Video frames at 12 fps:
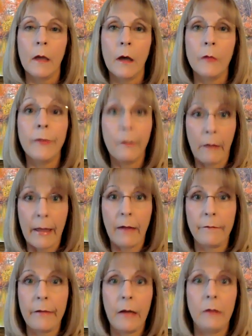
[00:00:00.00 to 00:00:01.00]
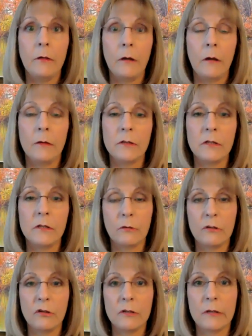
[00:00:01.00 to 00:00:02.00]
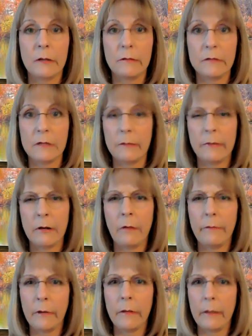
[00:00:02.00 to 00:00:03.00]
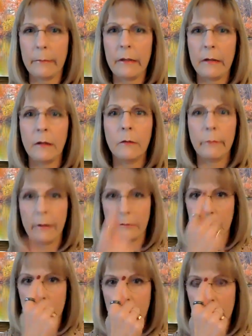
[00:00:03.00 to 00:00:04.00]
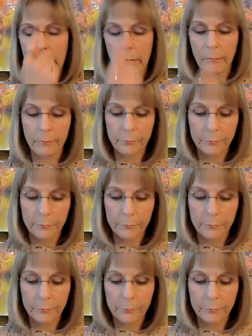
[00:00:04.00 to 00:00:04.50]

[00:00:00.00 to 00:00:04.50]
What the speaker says: Though I have had situations that I've seen, but not that many compared to here.